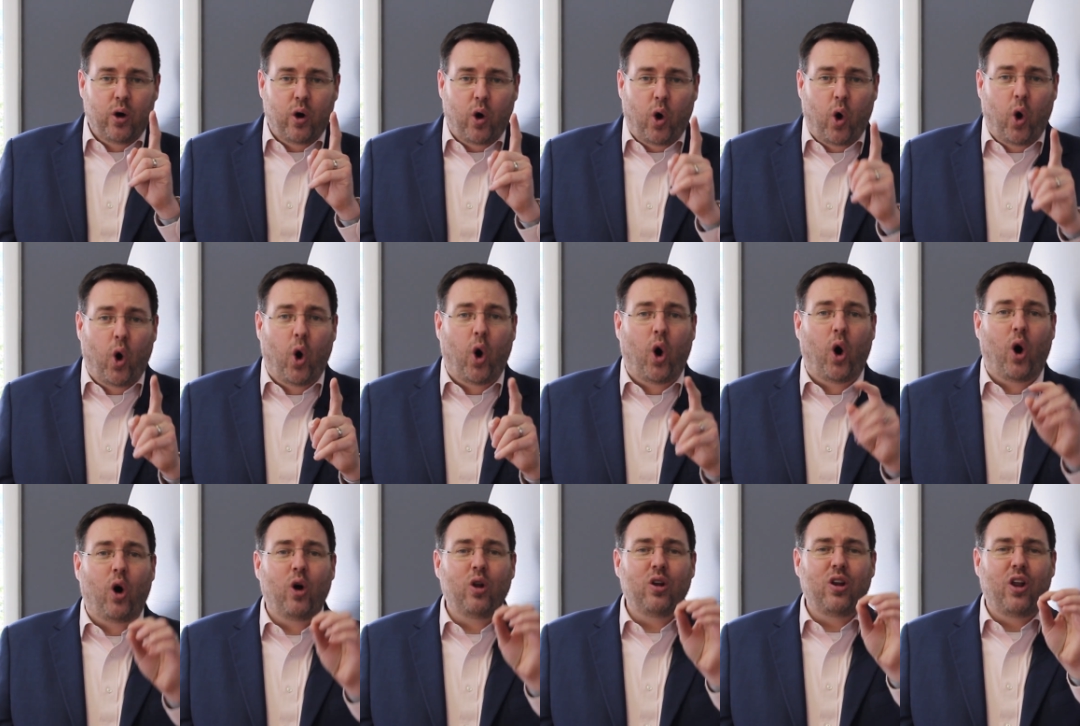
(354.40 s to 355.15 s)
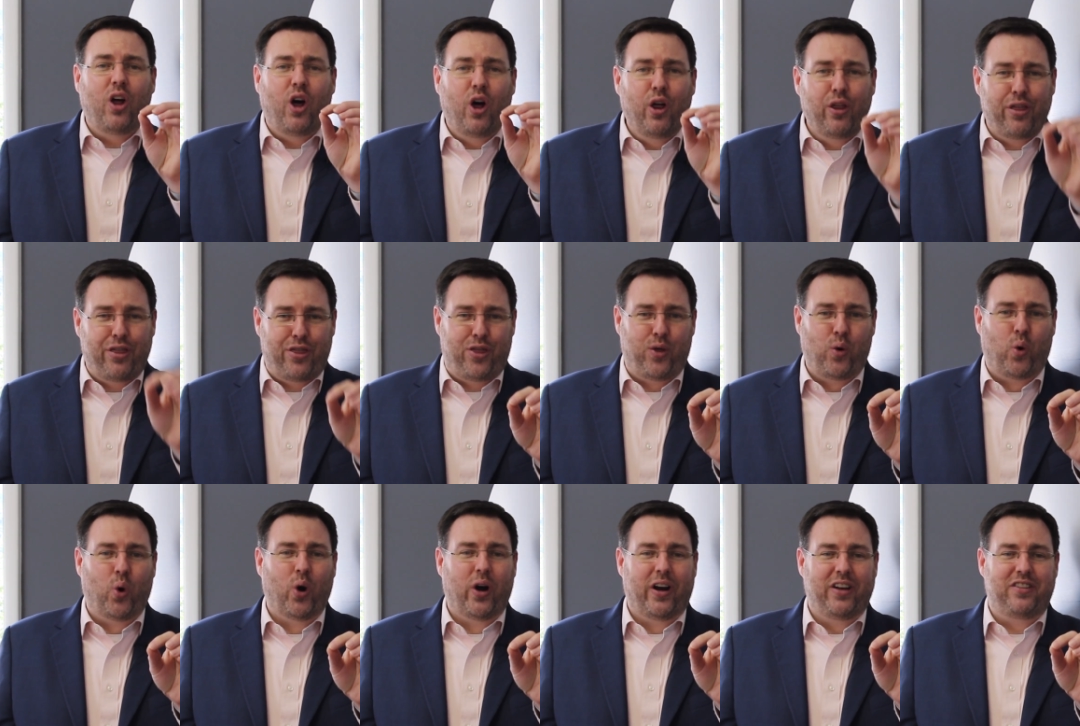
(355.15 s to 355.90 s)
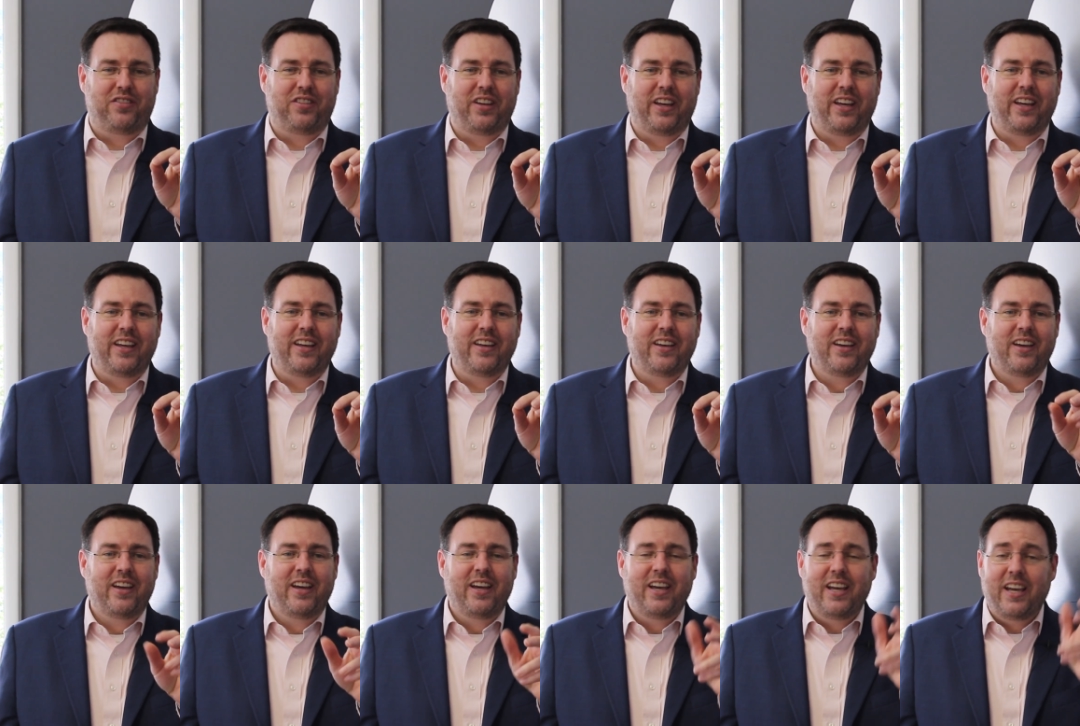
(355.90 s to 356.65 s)
all authority
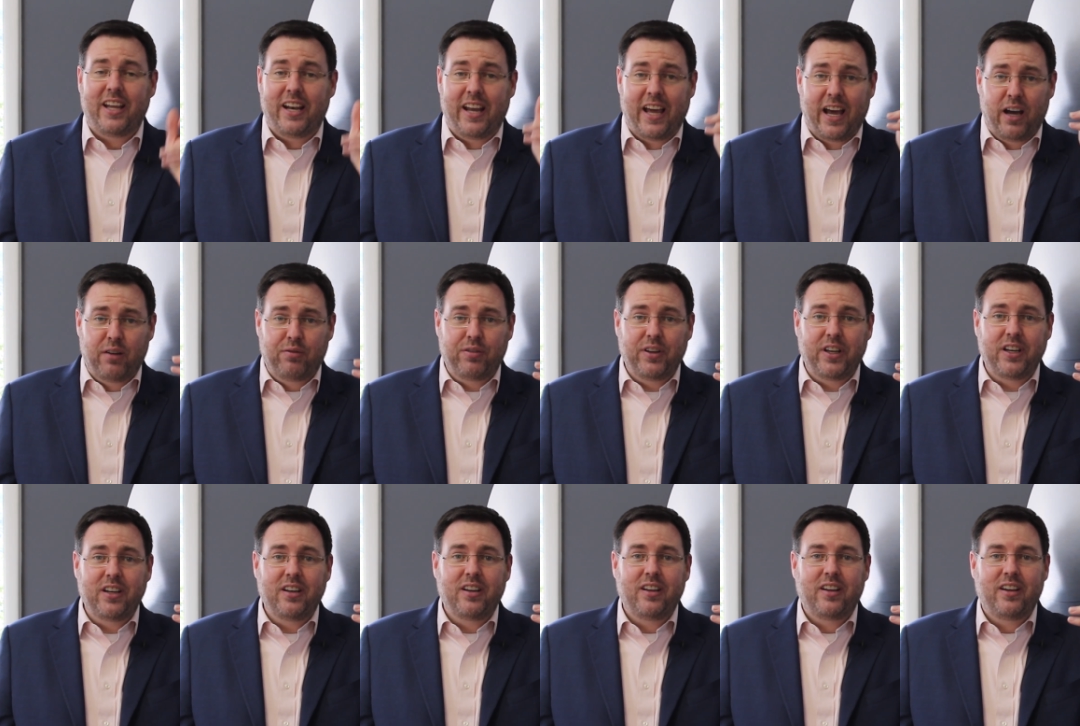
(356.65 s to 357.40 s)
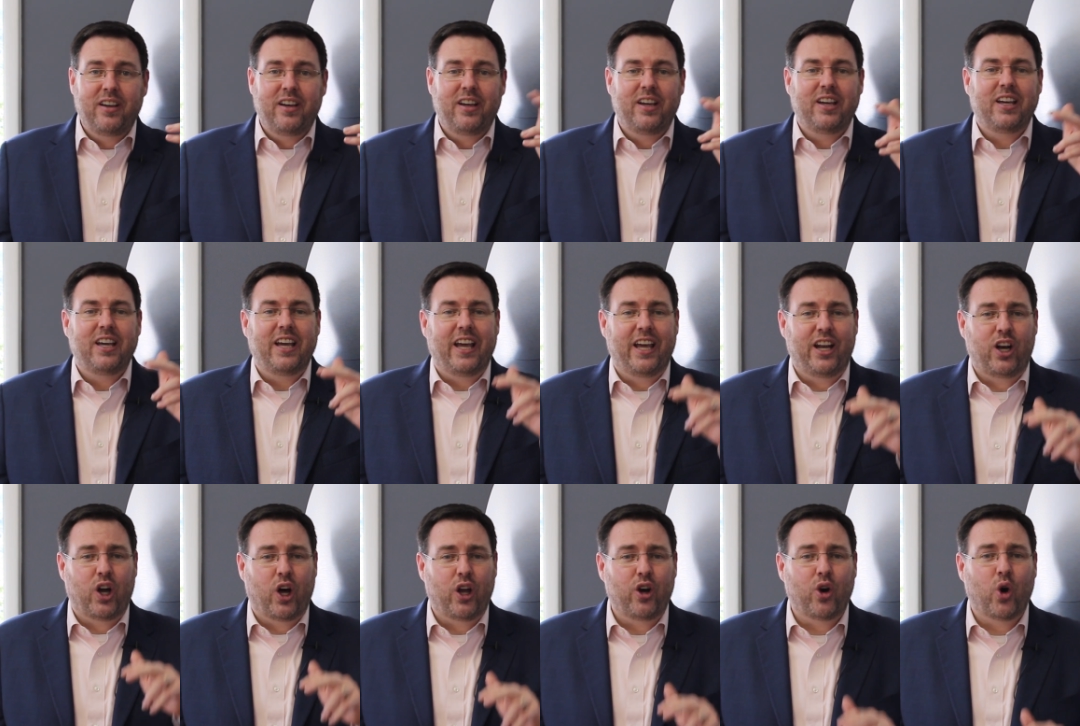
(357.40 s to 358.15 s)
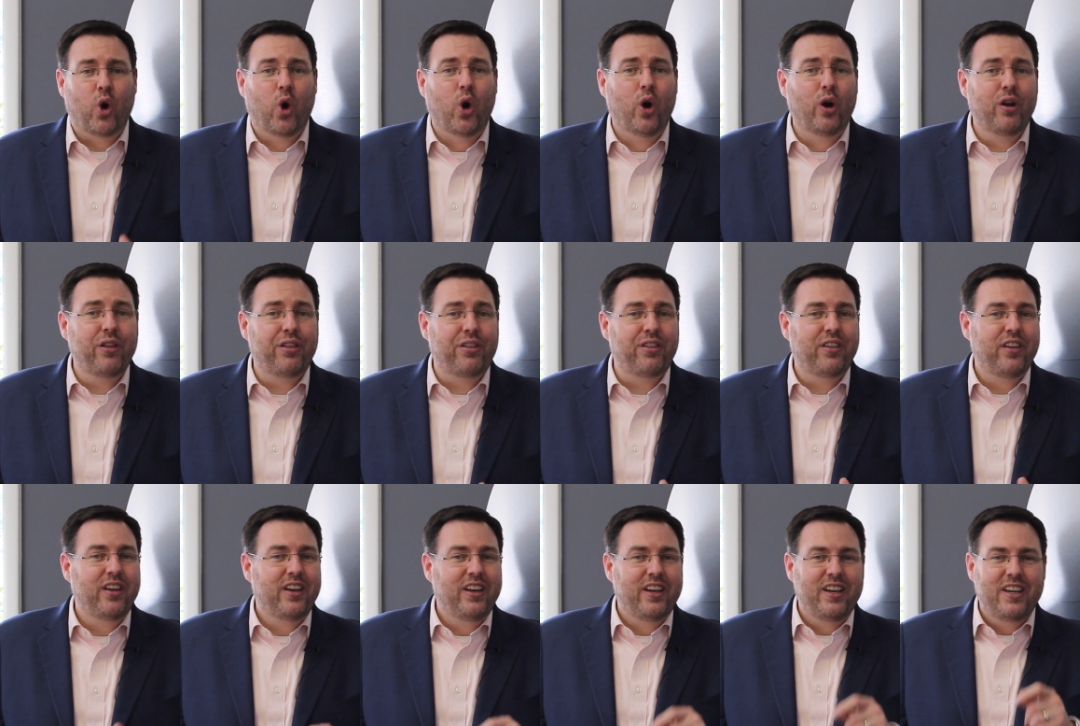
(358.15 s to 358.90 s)
in heaven and on
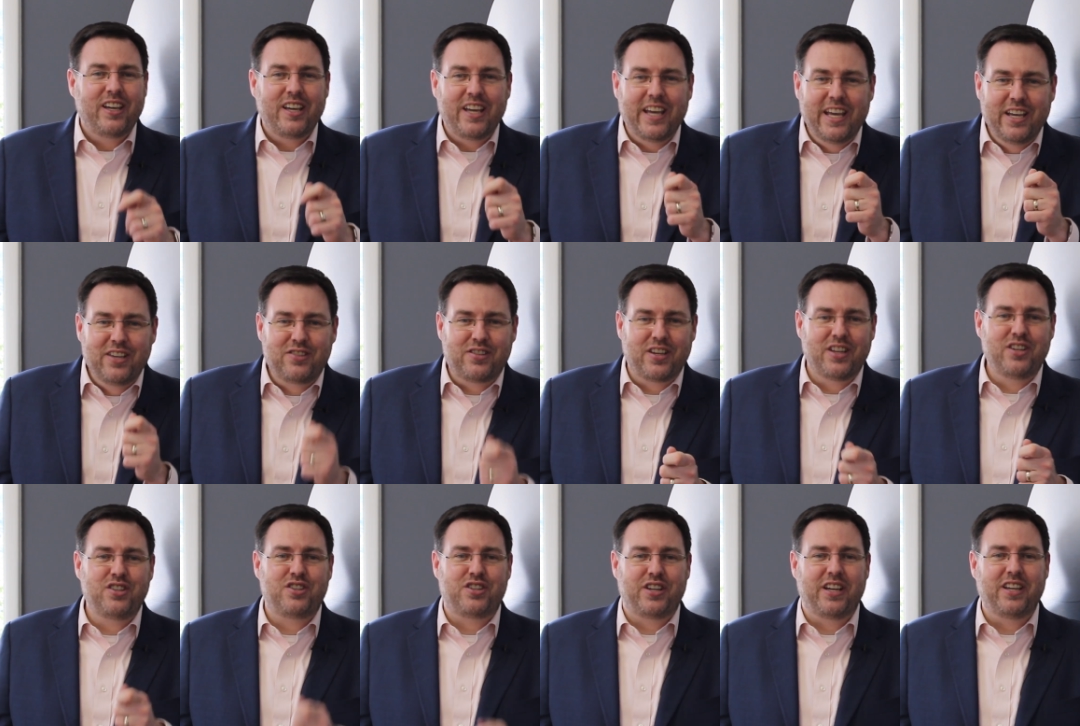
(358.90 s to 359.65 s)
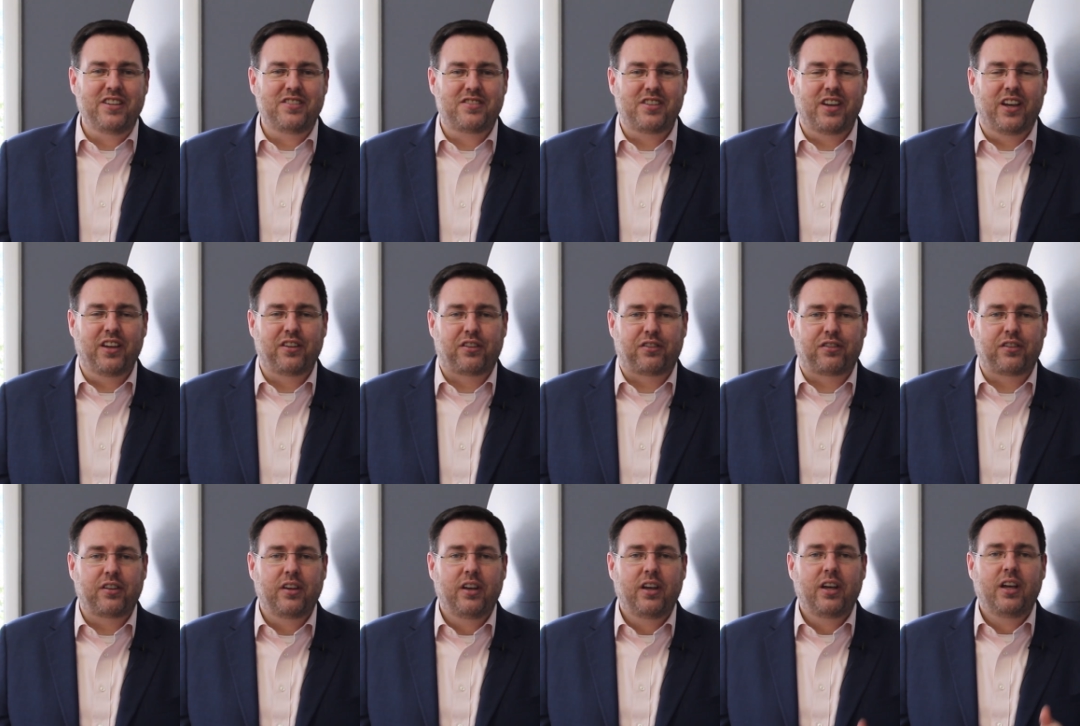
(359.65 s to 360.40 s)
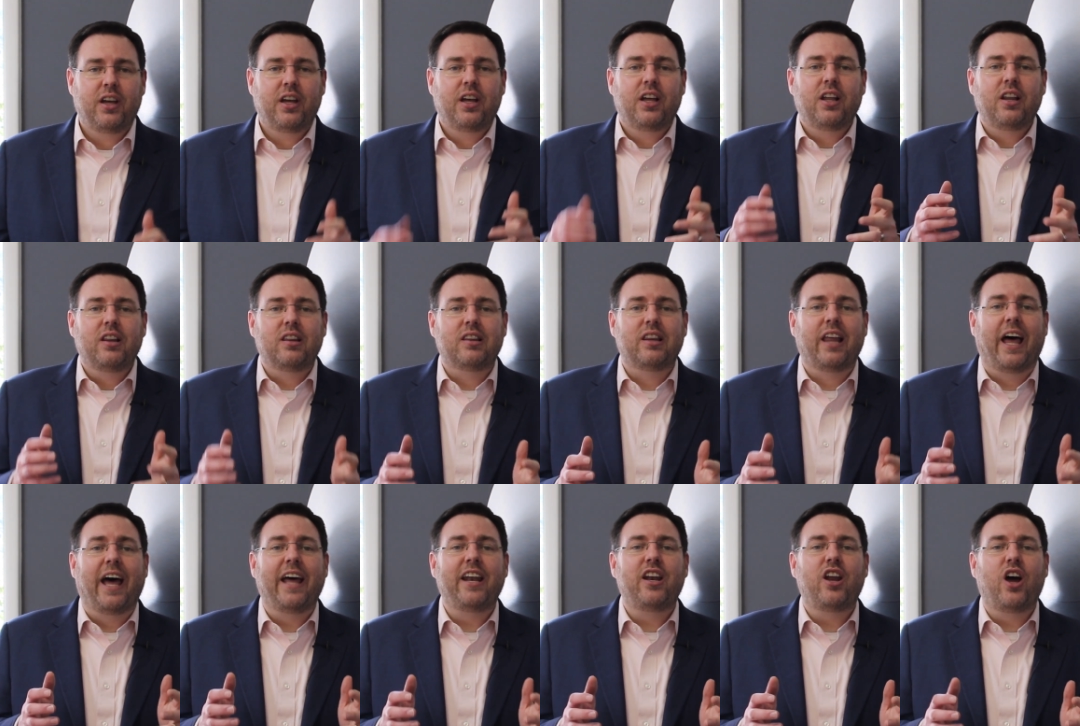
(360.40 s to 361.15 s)
earth is in Jesus.
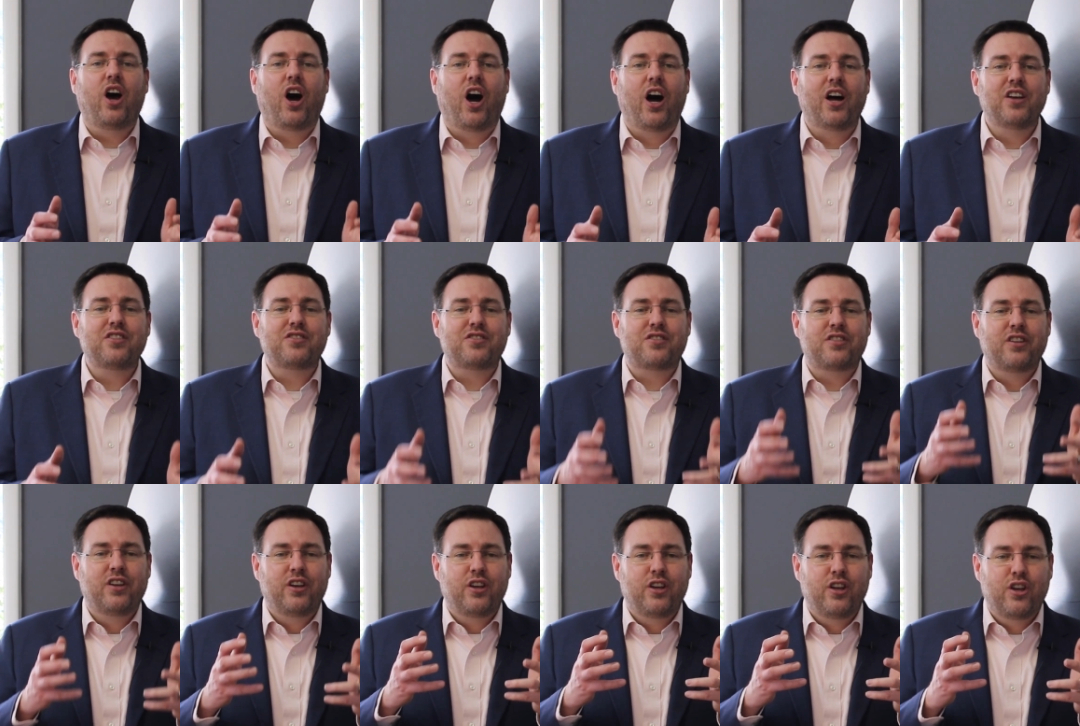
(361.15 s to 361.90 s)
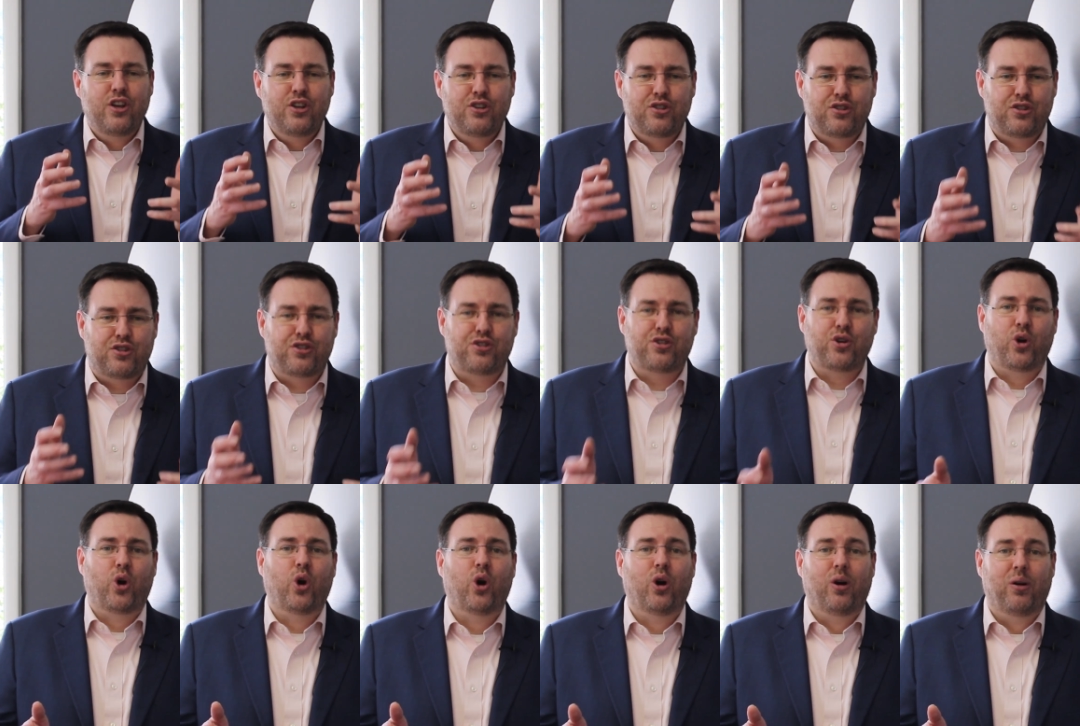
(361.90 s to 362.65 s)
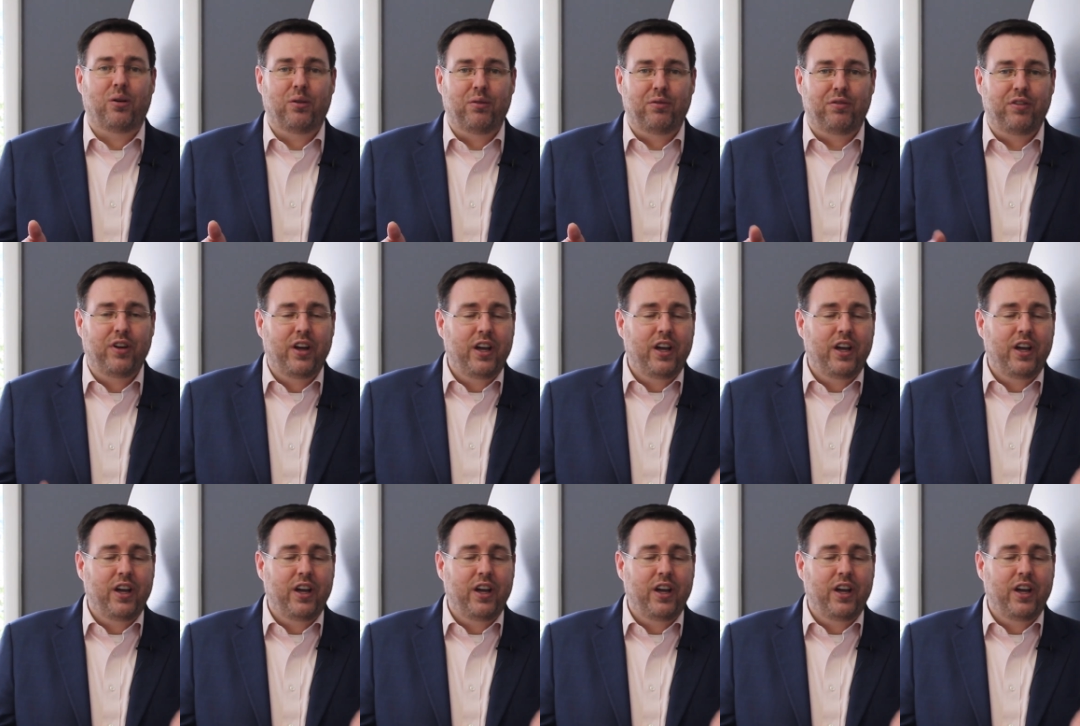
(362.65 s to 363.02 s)
Let us serve